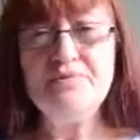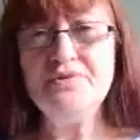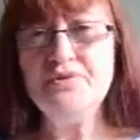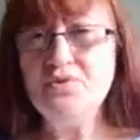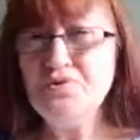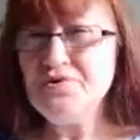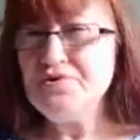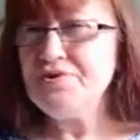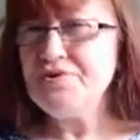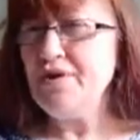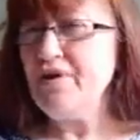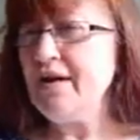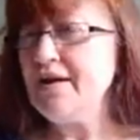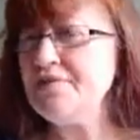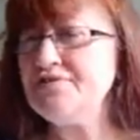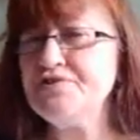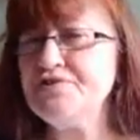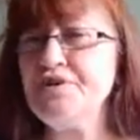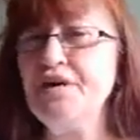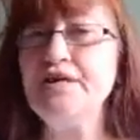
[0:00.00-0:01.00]
but also
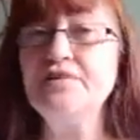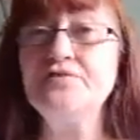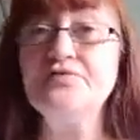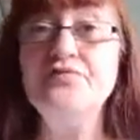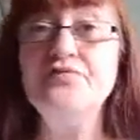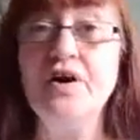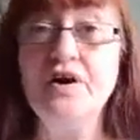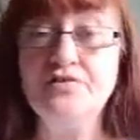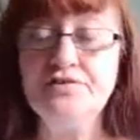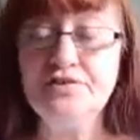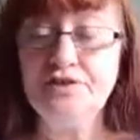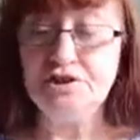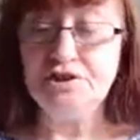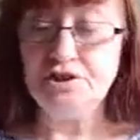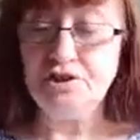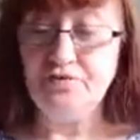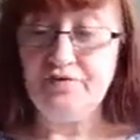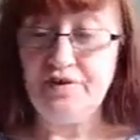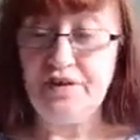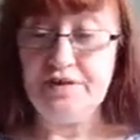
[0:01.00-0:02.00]
how to take
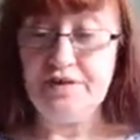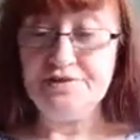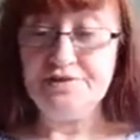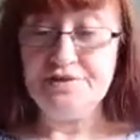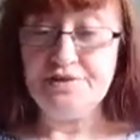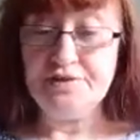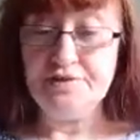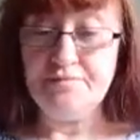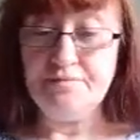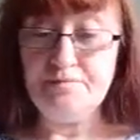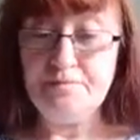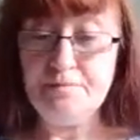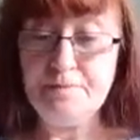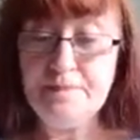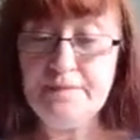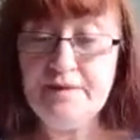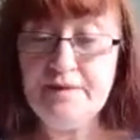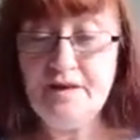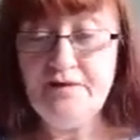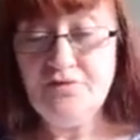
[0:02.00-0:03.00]
advantage of it.
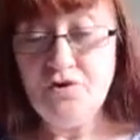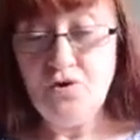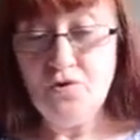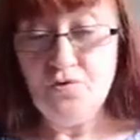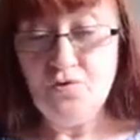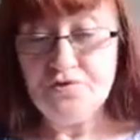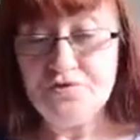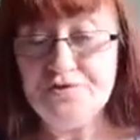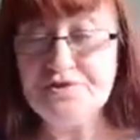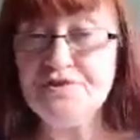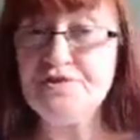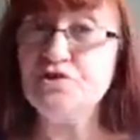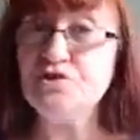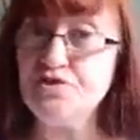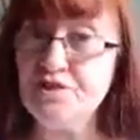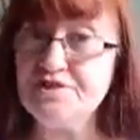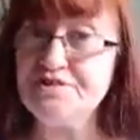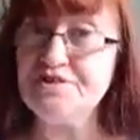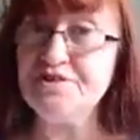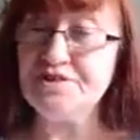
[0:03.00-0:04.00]
Of course, the
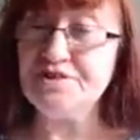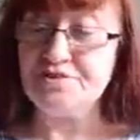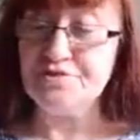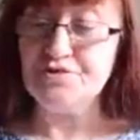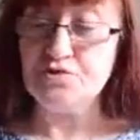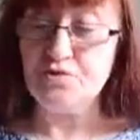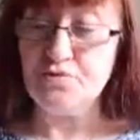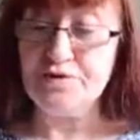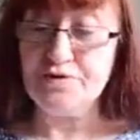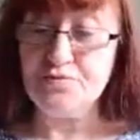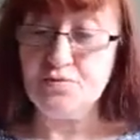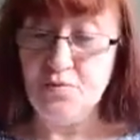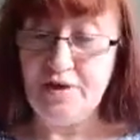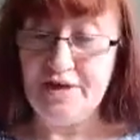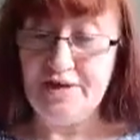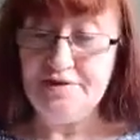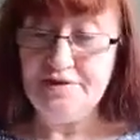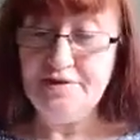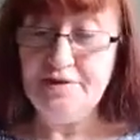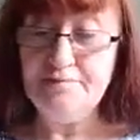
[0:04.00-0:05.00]
trickster doesn't always
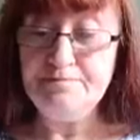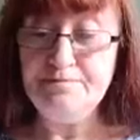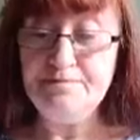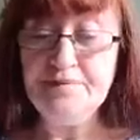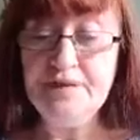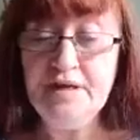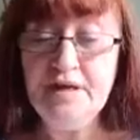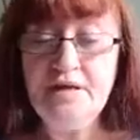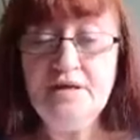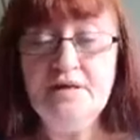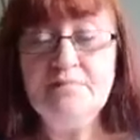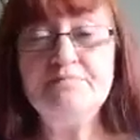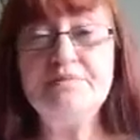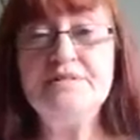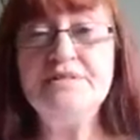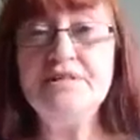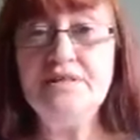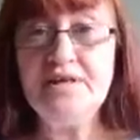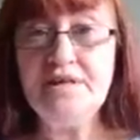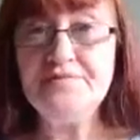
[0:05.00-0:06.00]
win,
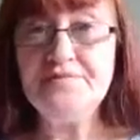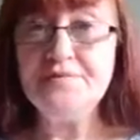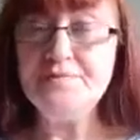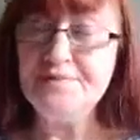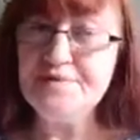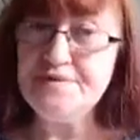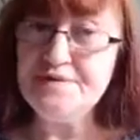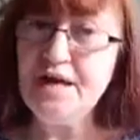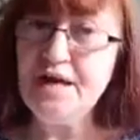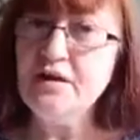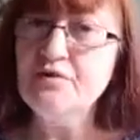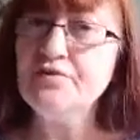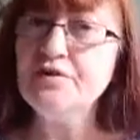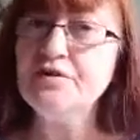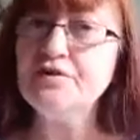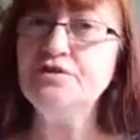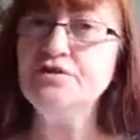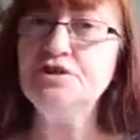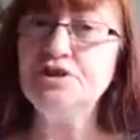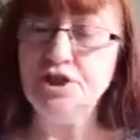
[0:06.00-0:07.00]
but he gives himself
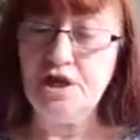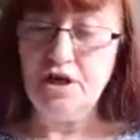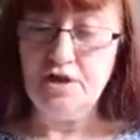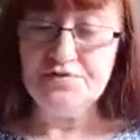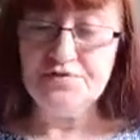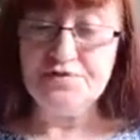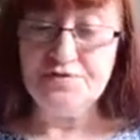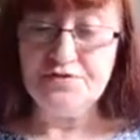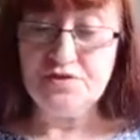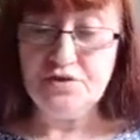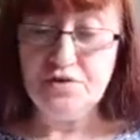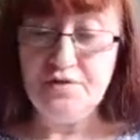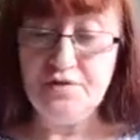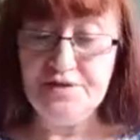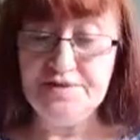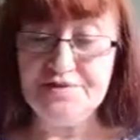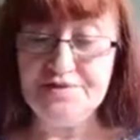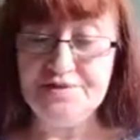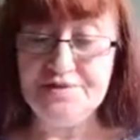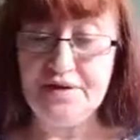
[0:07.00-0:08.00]
a good chance of
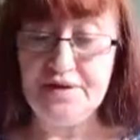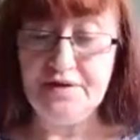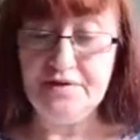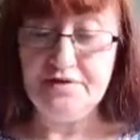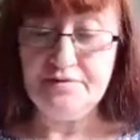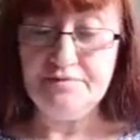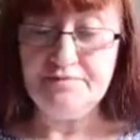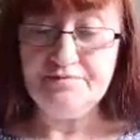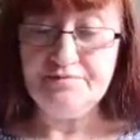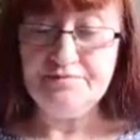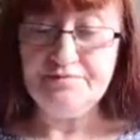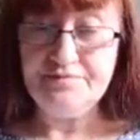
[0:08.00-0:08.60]
doing so.